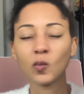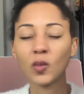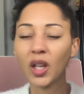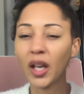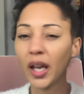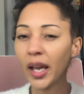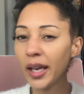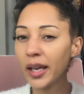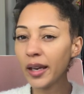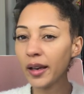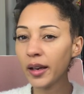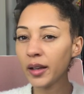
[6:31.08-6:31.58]

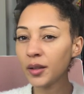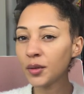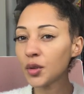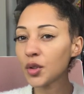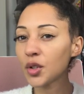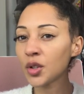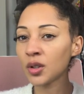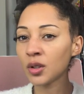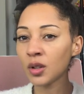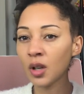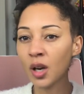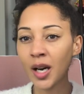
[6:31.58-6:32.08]
eight
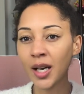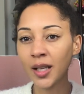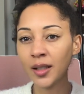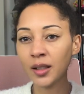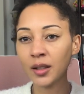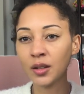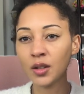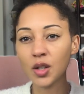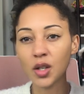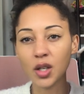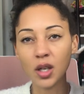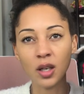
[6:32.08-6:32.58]
inch, nine
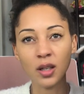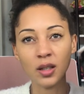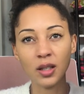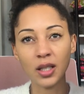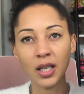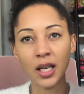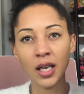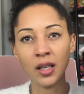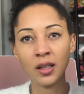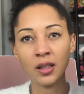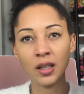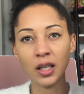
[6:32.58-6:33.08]
inch and
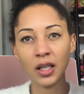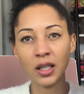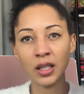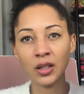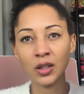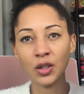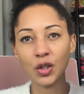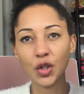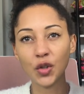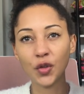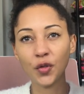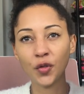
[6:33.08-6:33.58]
ten
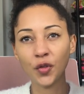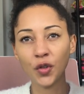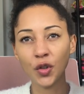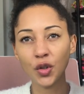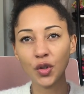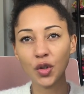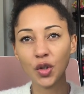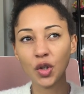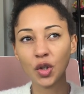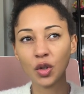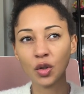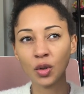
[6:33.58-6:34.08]
inch
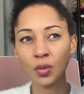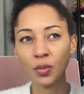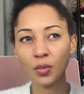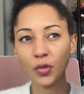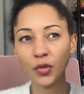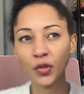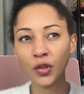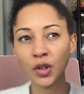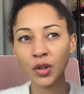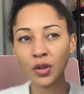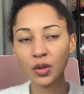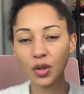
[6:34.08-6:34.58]
foot
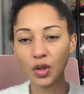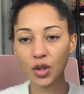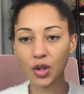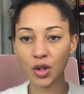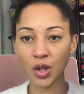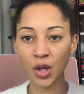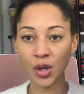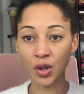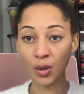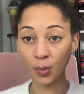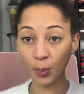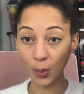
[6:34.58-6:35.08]
circumference,
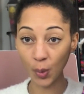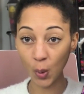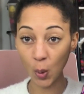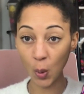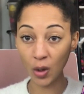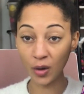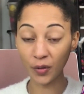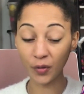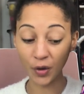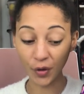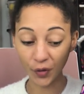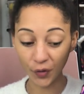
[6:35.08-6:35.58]
so the ball
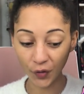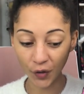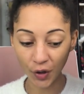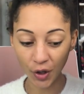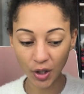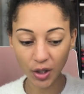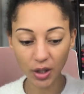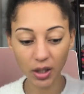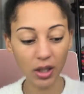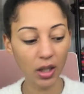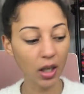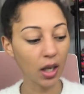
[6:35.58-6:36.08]
of your
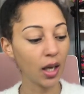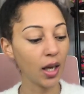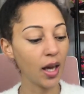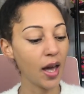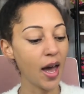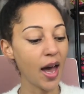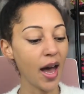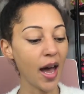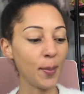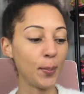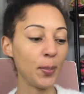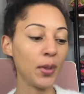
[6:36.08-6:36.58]
foot.
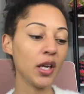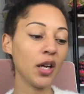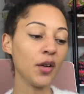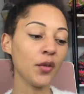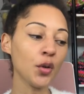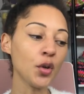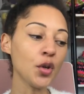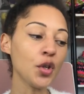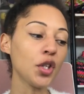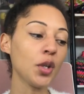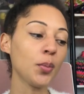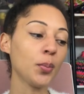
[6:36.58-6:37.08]
But I've
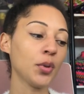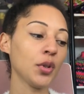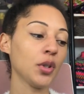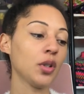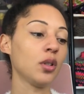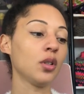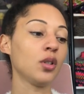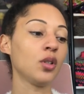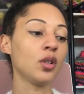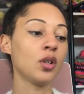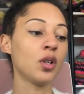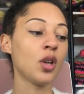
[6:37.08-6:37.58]
also put
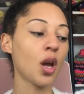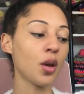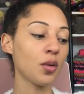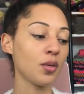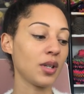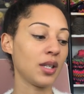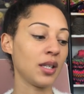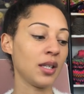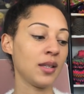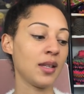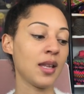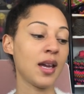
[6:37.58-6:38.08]

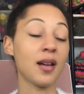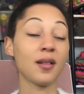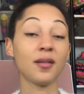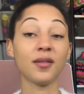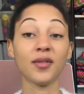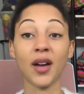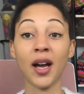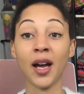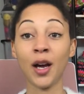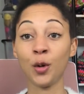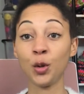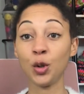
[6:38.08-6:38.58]
notes in there of
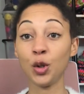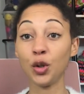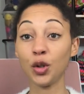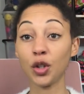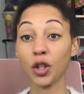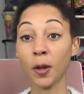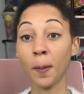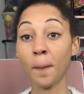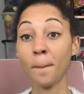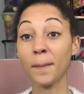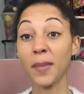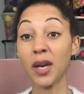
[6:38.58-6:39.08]
how you
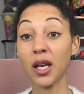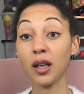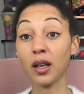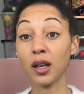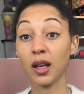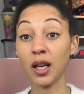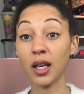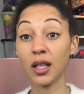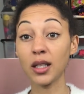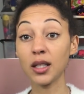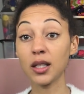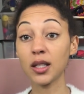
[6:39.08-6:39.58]
can make
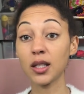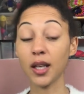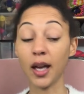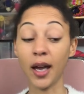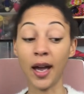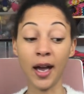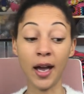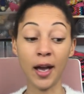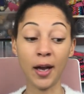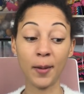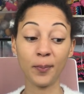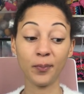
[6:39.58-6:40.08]
it
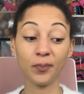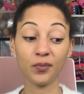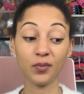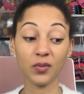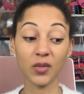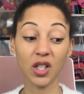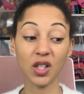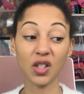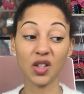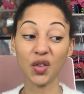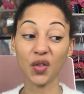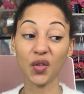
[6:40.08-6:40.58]
um,
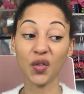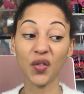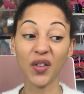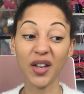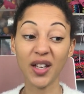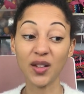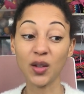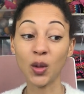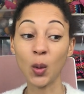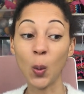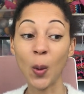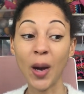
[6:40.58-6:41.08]
to
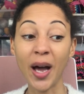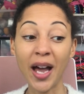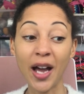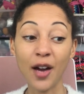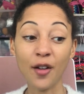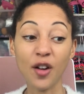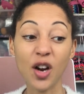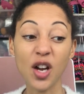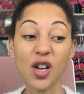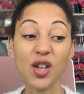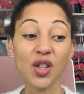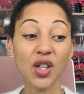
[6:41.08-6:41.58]
fit the
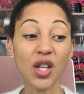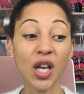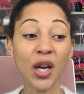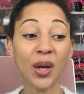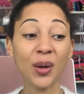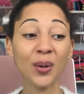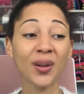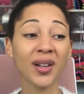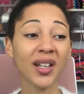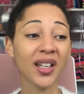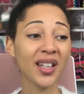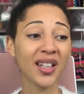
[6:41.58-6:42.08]
wearer.
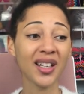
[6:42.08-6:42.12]
So